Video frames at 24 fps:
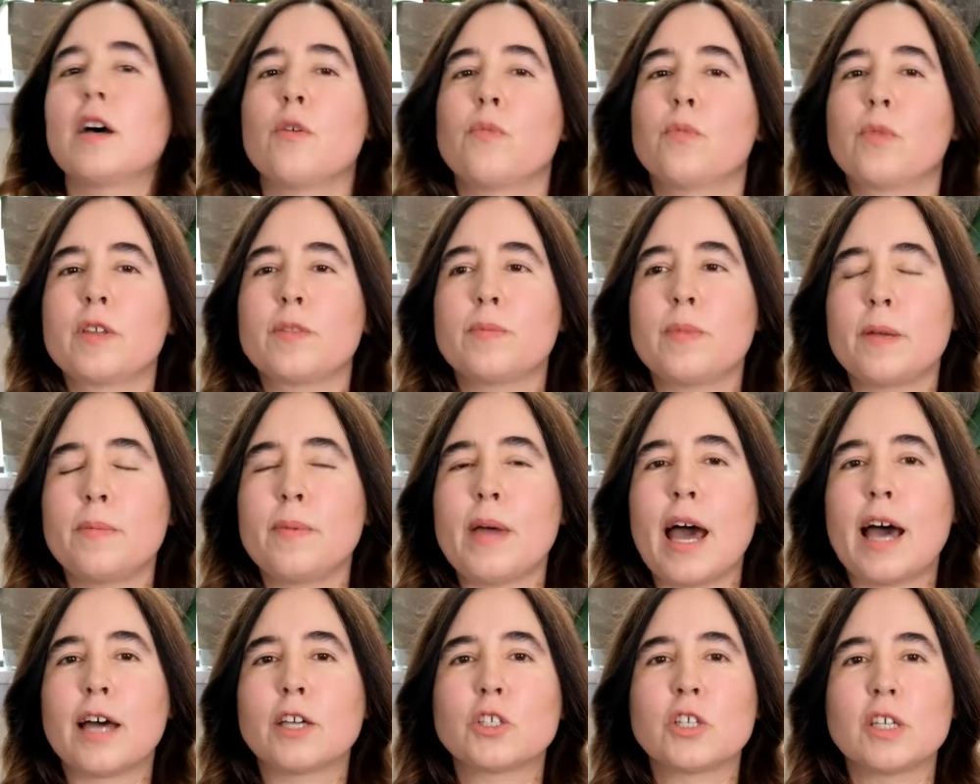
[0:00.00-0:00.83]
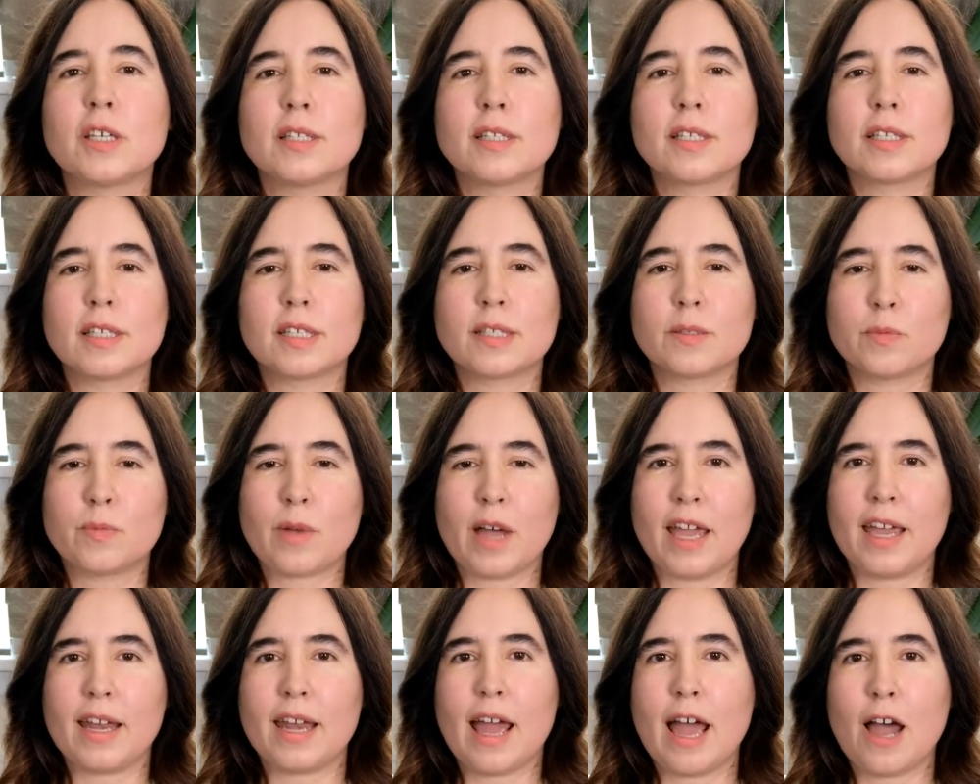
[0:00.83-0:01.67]
with my passions
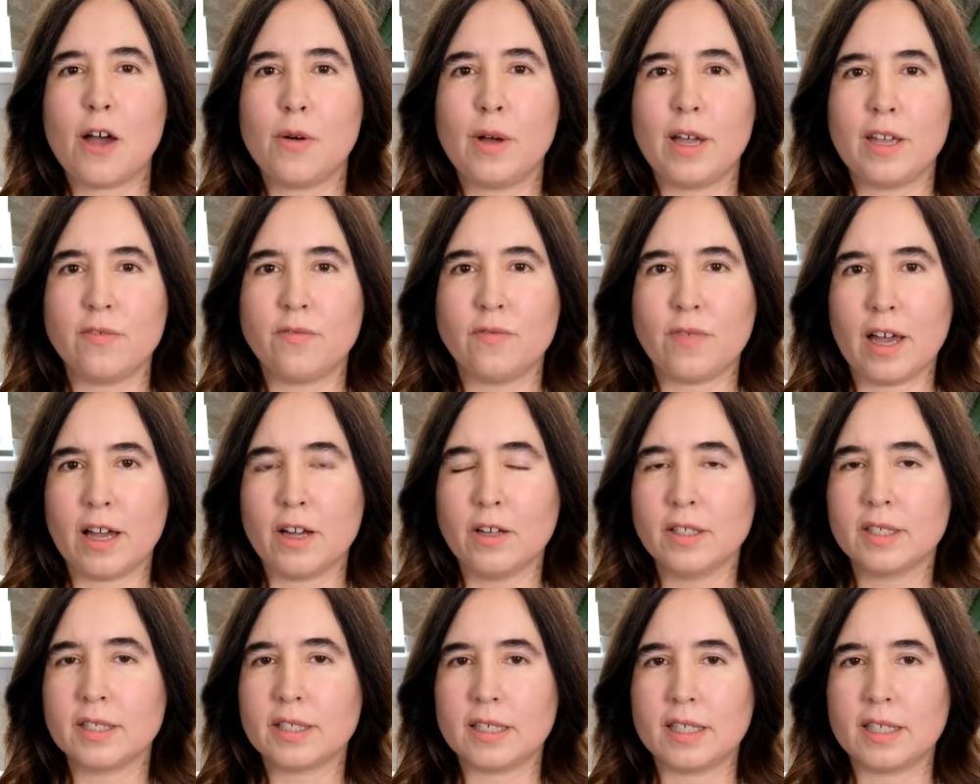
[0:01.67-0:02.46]
despite how I felt